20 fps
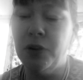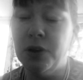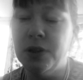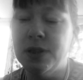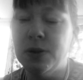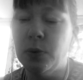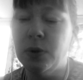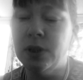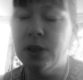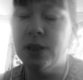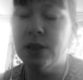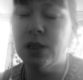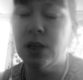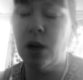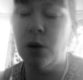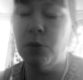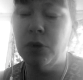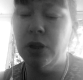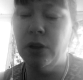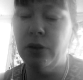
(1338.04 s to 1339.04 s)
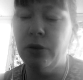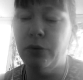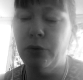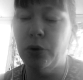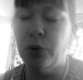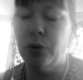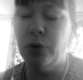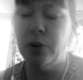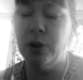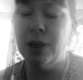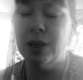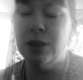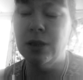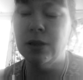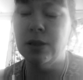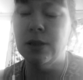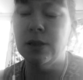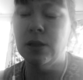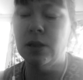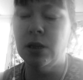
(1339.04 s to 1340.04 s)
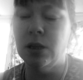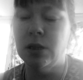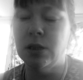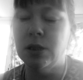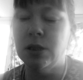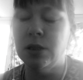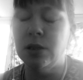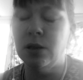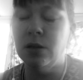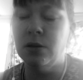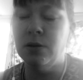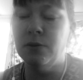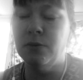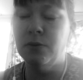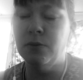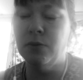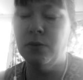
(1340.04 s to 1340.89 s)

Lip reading: the first one that's coming through is that